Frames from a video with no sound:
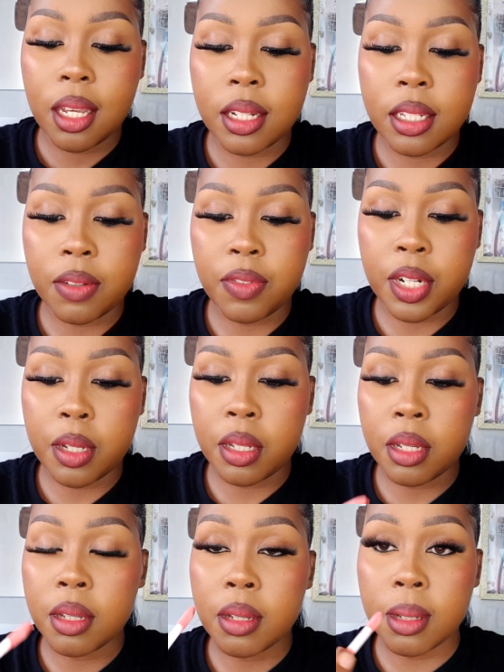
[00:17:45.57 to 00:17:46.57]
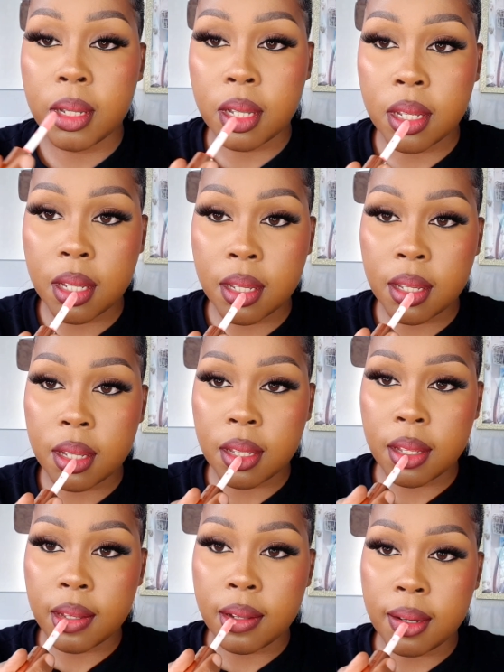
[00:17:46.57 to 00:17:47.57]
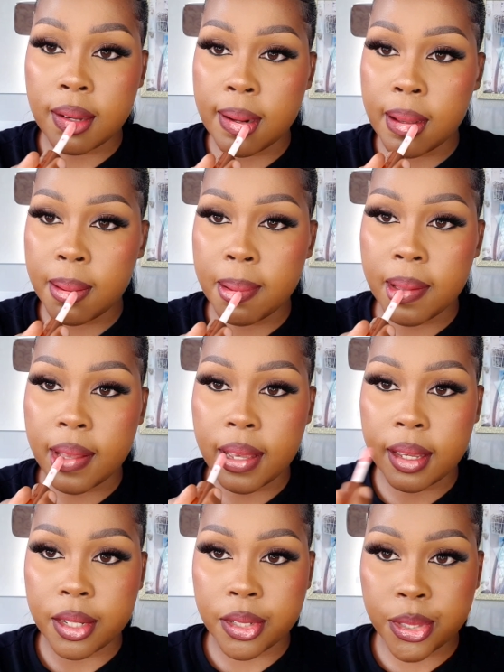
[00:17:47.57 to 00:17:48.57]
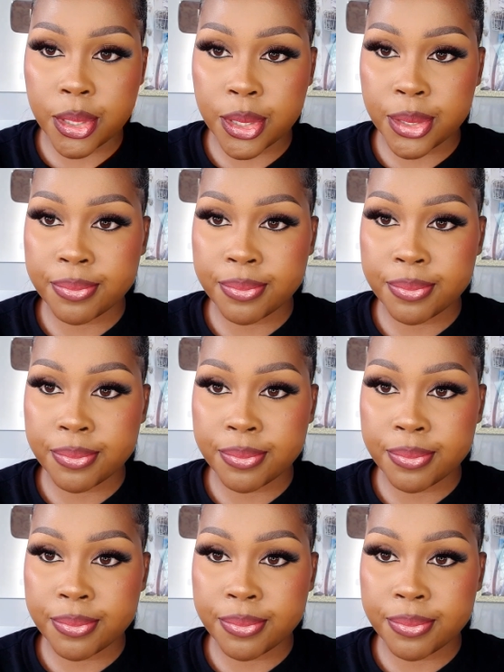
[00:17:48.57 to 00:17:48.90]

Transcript: It's a very good pinkish.